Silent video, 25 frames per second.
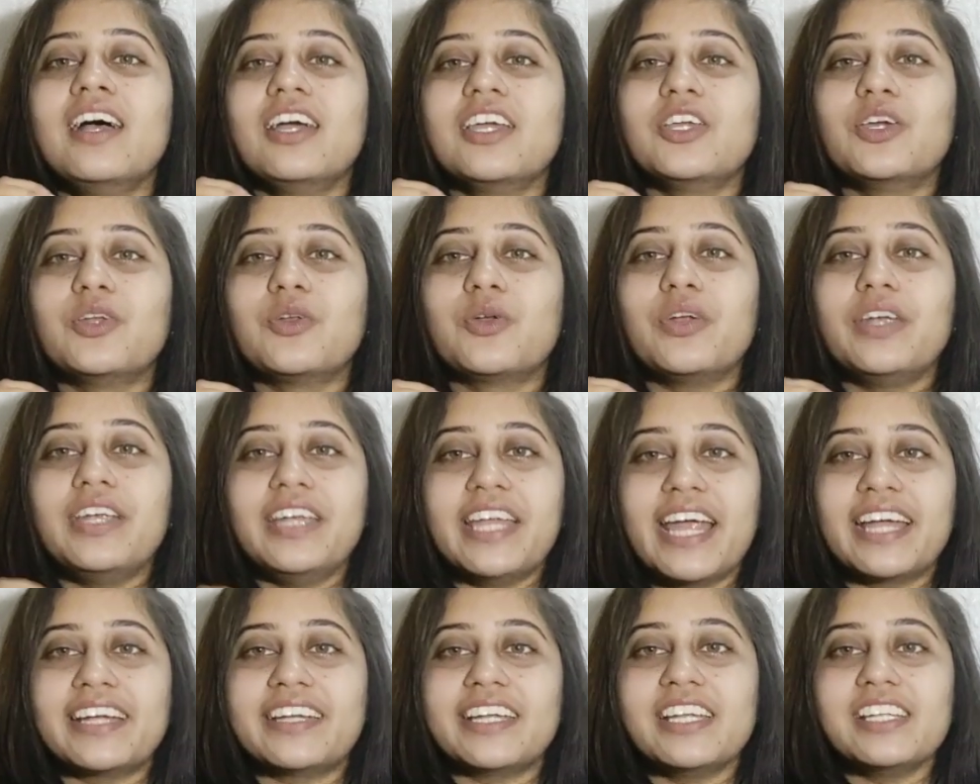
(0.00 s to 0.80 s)
you know,
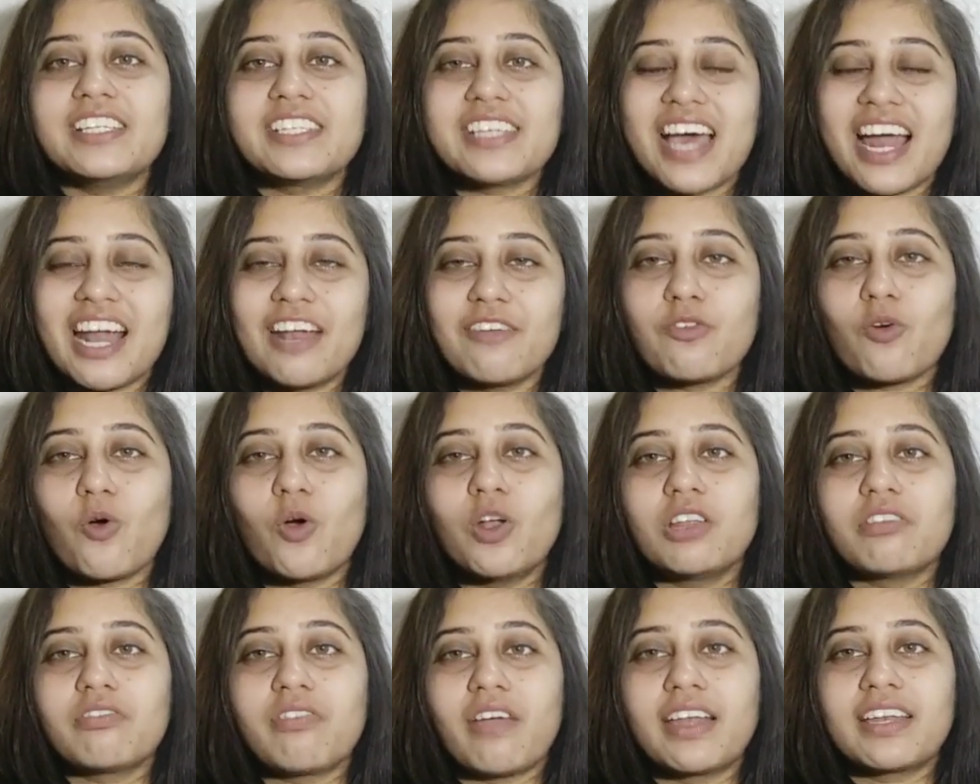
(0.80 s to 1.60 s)
NET and JRF
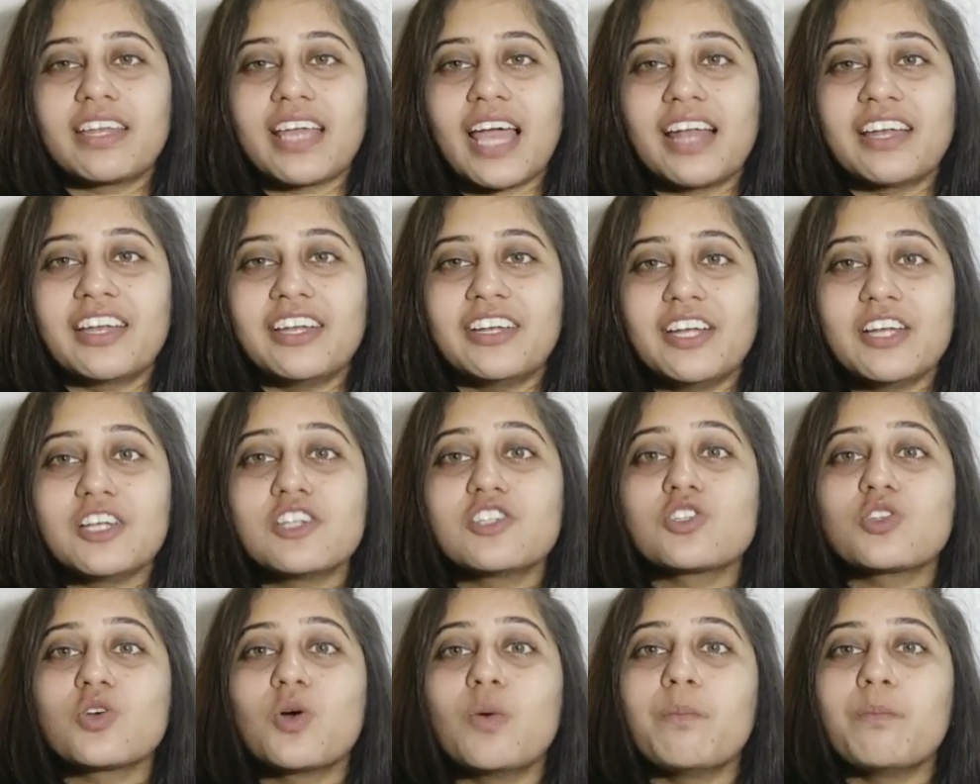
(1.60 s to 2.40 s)
qualified
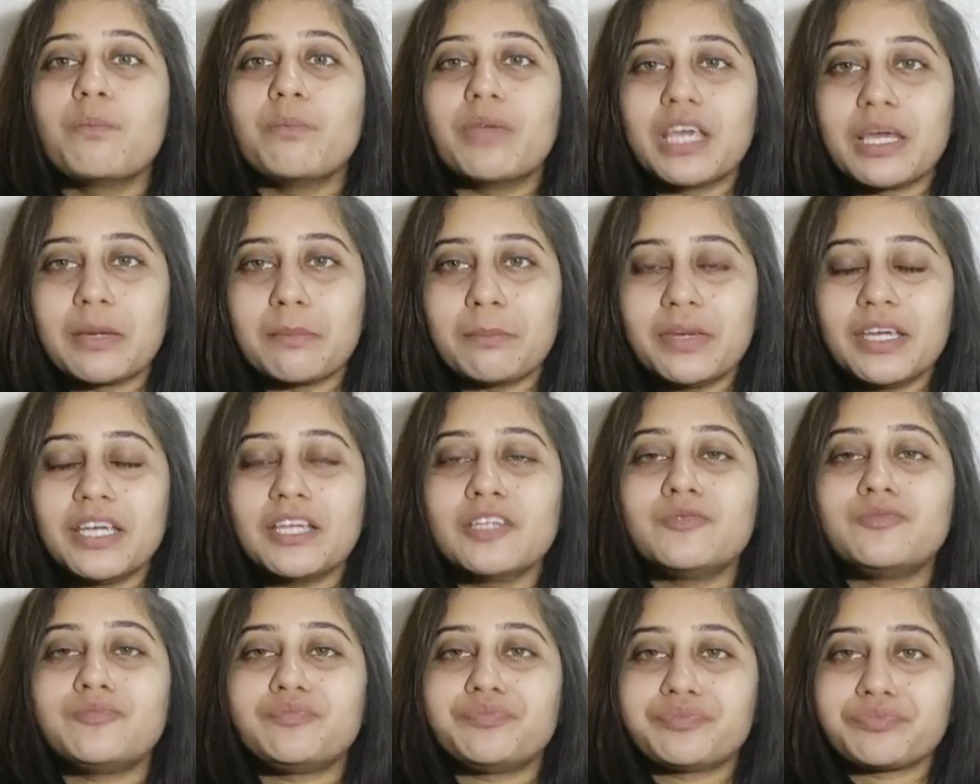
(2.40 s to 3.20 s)
candidates, so
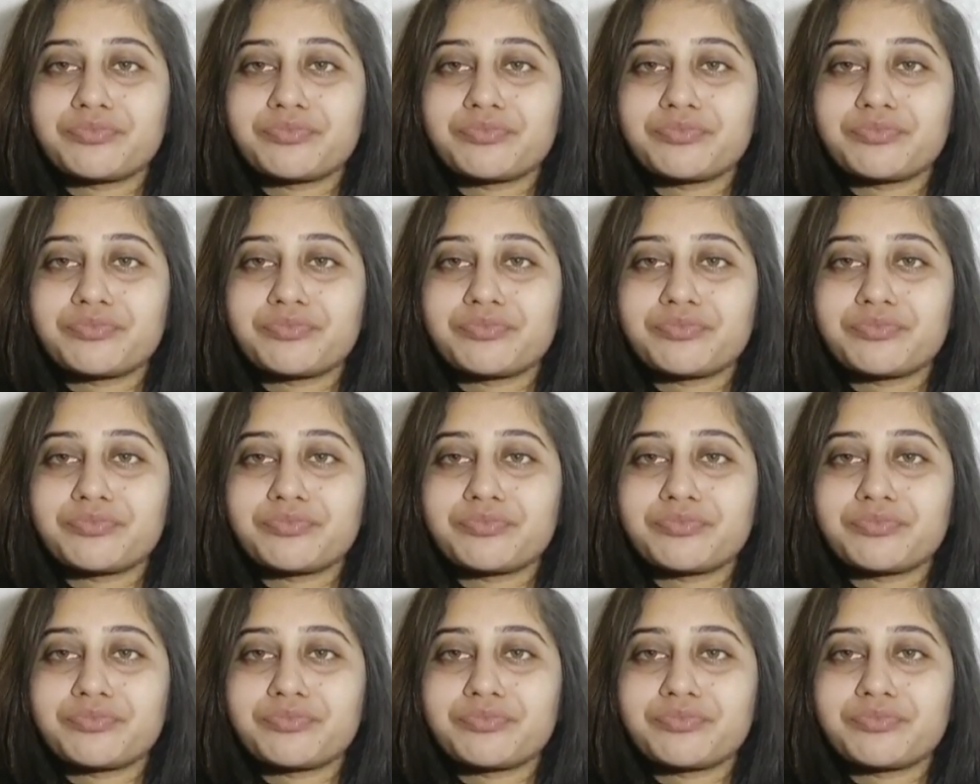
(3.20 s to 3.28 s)
maybe